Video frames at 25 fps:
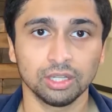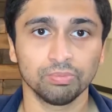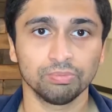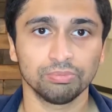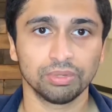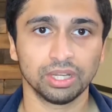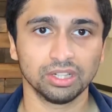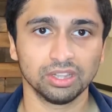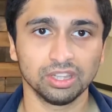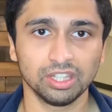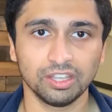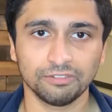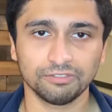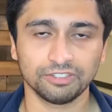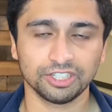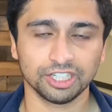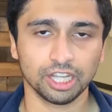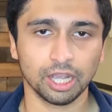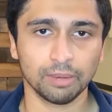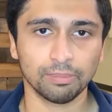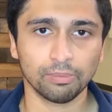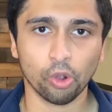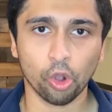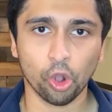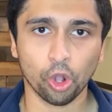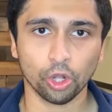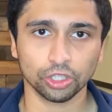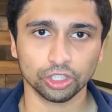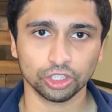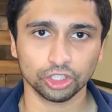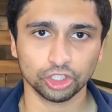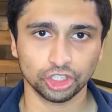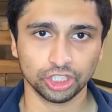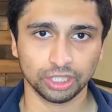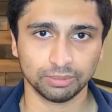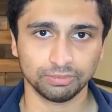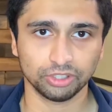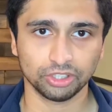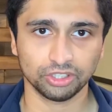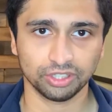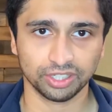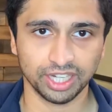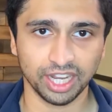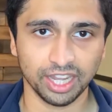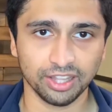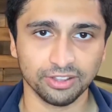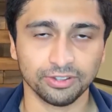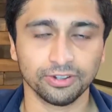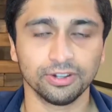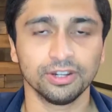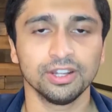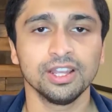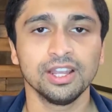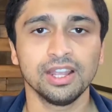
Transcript: by lifting up all the ships together.